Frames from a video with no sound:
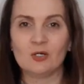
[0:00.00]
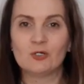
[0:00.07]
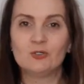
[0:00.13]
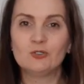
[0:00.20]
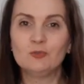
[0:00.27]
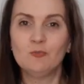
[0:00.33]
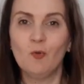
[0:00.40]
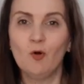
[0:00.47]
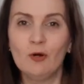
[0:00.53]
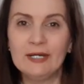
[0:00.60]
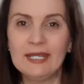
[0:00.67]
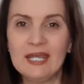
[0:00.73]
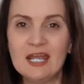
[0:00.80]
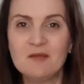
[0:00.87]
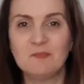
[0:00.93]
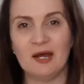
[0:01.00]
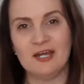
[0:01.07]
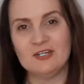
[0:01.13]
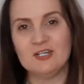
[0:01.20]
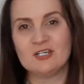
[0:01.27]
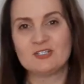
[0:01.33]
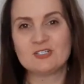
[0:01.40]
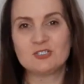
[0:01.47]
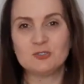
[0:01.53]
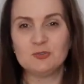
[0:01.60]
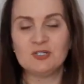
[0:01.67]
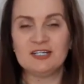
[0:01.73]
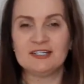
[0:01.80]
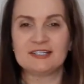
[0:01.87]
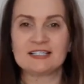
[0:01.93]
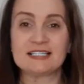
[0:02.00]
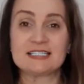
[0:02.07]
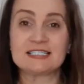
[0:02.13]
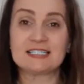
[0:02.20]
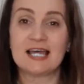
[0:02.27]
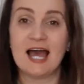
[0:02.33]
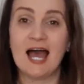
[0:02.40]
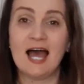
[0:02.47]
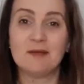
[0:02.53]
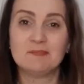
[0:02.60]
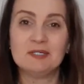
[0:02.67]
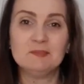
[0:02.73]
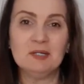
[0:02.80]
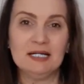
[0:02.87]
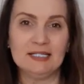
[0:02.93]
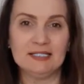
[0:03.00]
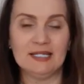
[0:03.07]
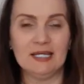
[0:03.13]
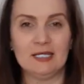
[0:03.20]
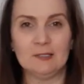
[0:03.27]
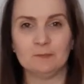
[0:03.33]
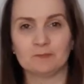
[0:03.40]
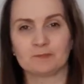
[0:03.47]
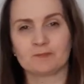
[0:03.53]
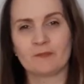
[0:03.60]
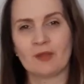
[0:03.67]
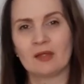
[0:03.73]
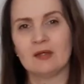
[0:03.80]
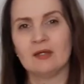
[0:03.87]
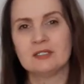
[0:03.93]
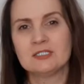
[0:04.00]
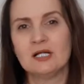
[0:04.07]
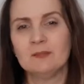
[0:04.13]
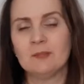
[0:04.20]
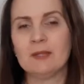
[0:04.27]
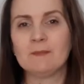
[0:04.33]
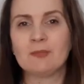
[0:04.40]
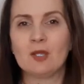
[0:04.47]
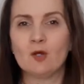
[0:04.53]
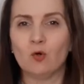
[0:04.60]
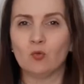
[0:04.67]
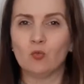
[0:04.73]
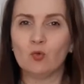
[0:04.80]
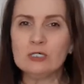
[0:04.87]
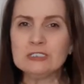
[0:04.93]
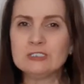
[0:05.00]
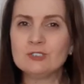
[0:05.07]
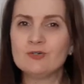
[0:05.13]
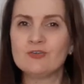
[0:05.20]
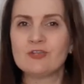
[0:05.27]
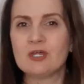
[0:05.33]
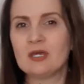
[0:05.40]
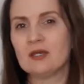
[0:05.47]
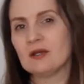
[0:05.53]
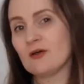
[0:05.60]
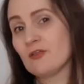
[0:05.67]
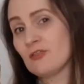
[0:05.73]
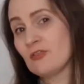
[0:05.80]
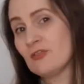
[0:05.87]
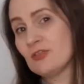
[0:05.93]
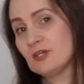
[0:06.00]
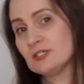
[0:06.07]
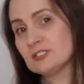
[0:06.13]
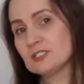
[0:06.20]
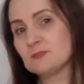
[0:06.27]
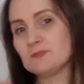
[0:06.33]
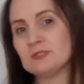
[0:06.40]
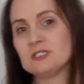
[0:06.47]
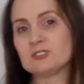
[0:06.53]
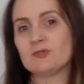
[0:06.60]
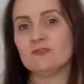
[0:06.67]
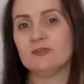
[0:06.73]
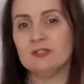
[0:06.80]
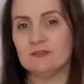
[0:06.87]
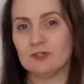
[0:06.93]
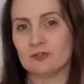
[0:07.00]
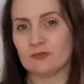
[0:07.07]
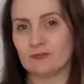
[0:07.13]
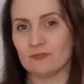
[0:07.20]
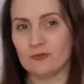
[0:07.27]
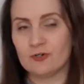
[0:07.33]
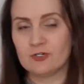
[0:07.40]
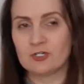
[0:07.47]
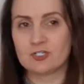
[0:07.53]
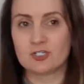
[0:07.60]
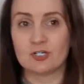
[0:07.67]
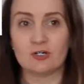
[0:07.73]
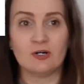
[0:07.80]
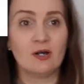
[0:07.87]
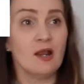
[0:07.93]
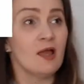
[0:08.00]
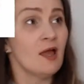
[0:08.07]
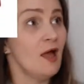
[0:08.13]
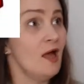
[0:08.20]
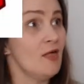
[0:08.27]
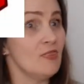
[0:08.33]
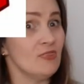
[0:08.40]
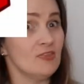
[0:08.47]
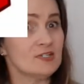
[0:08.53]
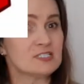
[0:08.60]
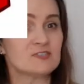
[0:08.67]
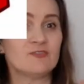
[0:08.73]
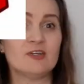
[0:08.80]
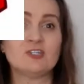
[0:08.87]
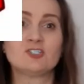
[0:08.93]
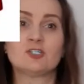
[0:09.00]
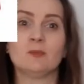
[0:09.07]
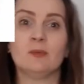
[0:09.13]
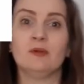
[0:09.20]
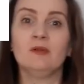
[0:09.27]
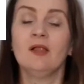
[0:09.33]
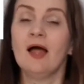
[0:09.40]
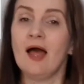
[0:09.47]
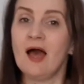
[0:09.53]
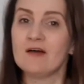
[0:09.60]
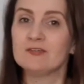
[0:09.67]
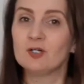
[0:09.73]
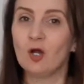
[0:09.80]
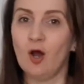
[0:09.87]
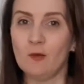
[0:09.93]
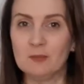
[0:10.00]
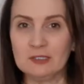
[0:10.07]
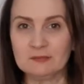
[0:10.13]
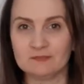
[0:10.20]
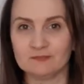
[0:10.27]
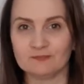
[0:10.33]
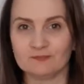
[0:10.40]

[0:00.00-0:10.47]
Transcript: Good morning, my dear students. Happy Monday. Tell me, what do you think this piece of living room furniture and this vegetable have in common?